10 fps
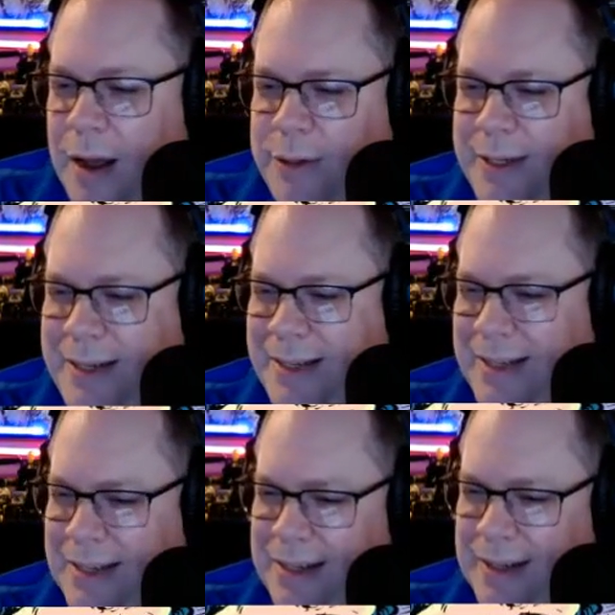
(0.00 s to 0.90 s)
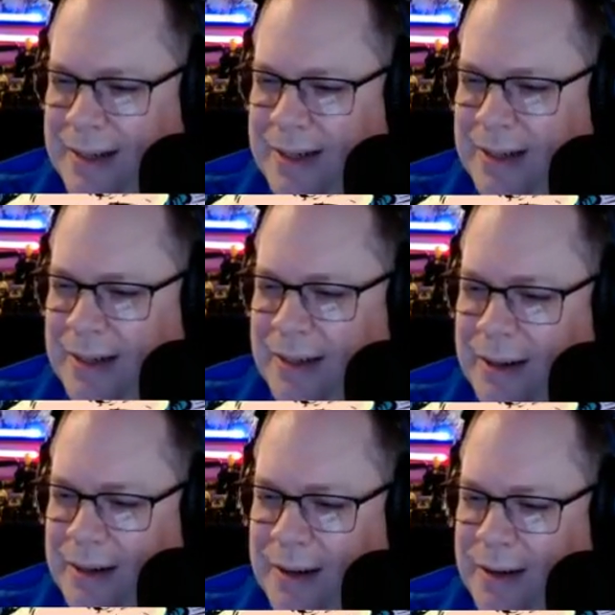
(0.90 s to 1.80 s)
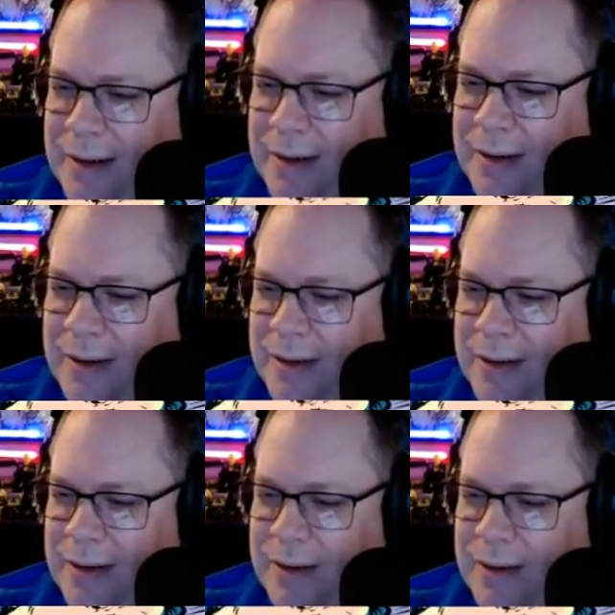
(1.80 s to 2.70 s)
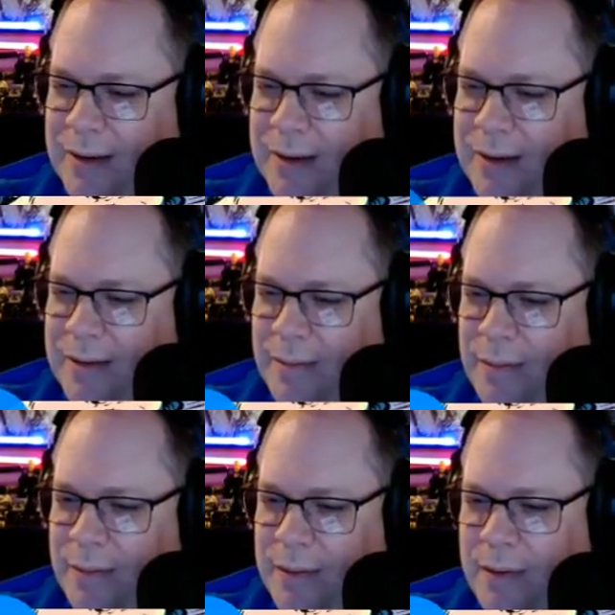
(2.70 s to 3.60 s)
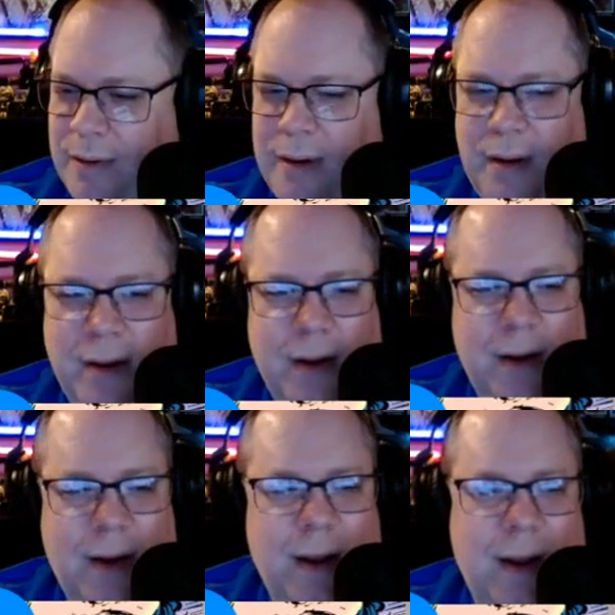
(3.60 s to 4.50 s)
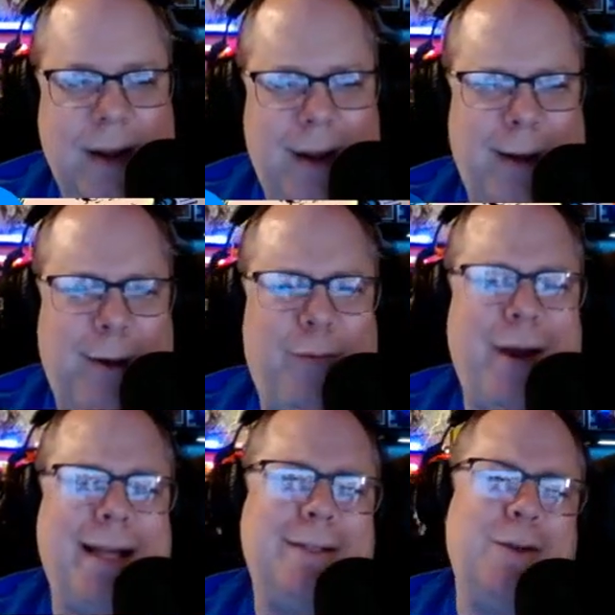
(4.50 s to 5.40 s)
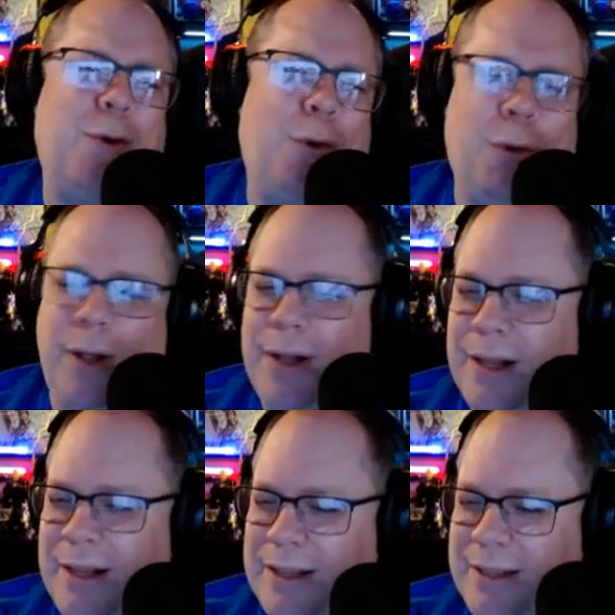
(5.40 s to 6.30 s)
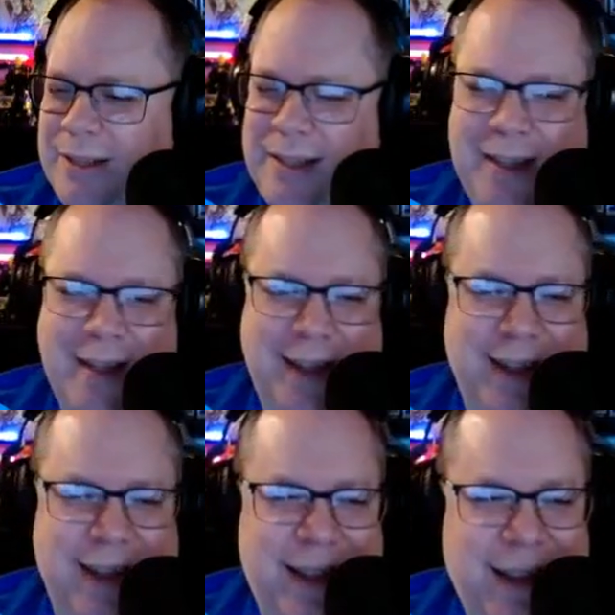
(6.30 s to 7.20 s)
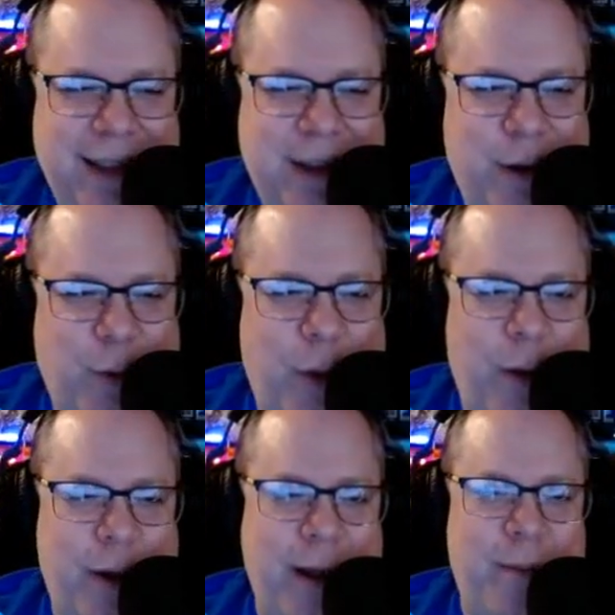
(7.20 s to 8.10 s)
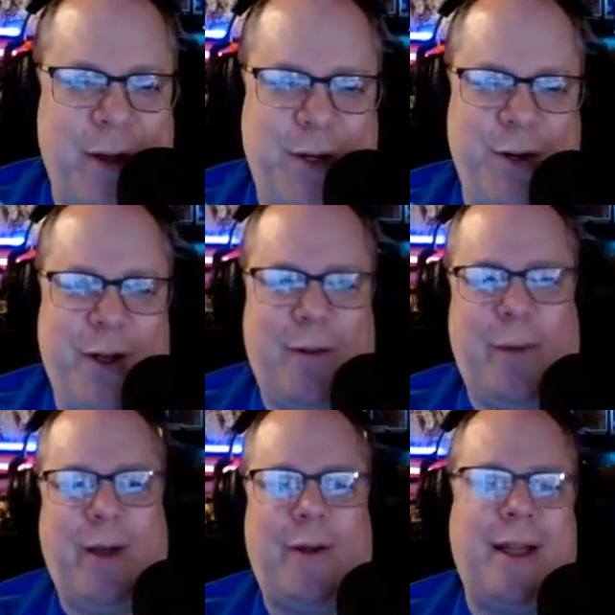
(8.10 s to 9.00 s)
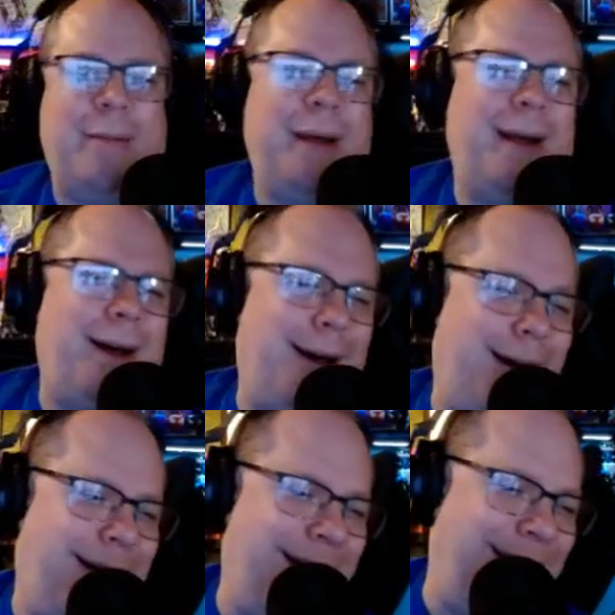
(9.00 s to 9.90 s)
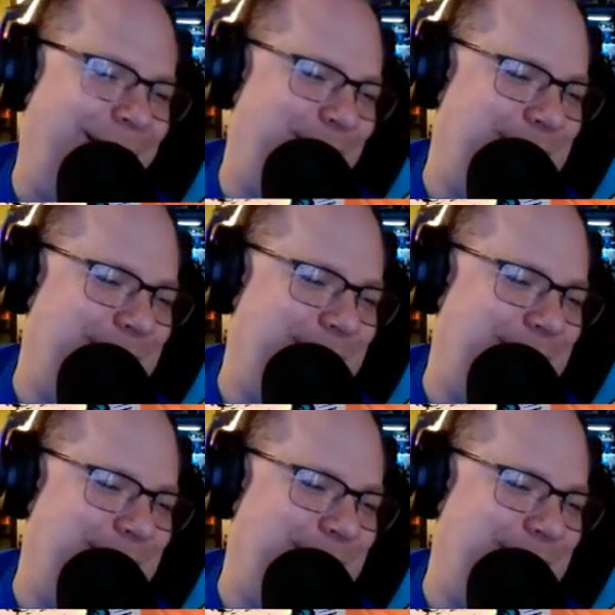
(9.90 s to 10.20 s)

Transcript: Lois like Clark and Lois up in a tree. Oh, Russell! Oh my God. You're welcome, but you're not welcome. Oh.